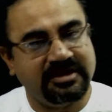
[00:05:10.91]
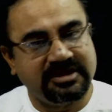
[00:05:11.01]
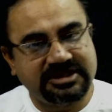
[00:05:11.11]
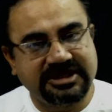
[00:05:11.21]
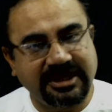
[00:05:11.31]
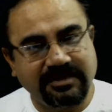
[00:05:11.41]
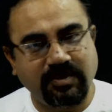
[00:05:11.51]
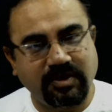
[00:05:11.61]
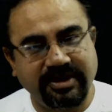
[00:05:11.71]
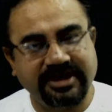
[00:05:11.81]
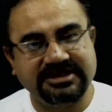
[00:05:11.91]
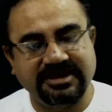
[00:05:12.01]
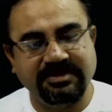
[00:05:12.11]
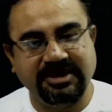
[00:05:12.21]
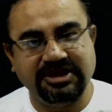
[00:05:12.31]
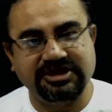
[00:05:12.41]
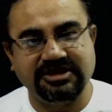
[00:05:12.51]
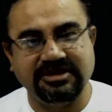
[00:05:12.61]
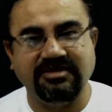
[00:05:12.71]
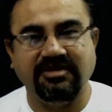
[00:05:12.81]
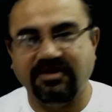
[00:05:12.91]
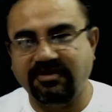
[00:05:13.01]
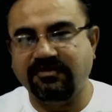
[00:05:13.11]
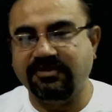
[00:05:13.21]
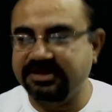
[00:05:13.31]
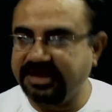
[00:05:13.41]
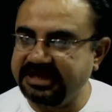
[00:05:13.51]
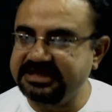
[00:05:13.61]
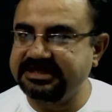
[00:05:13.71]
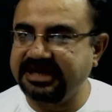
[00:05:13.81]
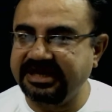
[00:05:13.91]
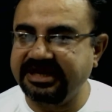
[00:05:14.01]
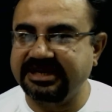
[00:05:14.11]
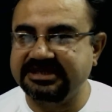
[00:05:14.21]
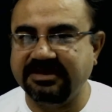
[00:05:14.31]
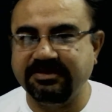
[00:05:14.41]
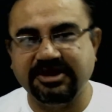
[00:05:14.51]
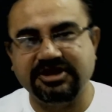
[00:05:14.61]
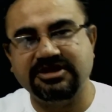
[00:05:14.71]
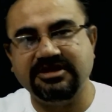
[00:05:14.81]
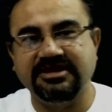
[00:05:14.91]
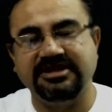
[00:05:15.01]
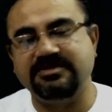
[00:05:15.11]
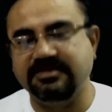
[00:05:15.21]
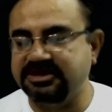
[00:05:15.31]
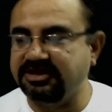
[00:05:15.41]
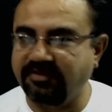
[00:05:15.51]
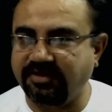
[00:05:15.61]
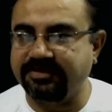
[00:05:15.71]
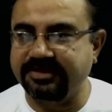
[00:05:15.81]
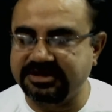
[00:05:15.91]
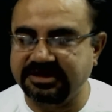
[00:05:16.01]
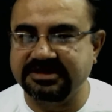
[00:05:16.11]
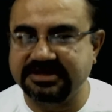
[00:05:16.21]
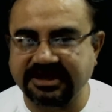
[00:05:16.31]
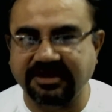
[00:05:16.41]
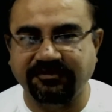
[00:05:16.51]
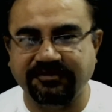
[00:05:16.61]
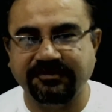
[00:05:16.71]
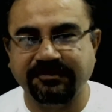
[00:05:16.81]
state board examination or for the NCERT examination, this much information is enough.